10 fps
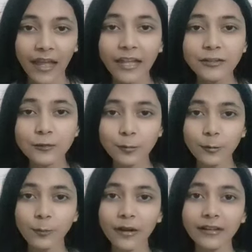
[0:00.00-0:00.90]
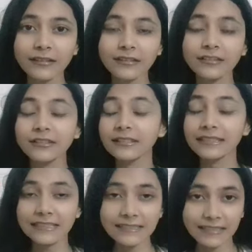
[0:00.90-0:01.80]
And to prepare the
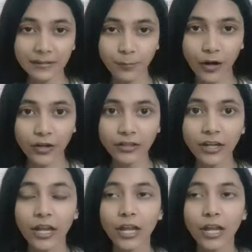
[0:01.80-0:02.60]
listening part,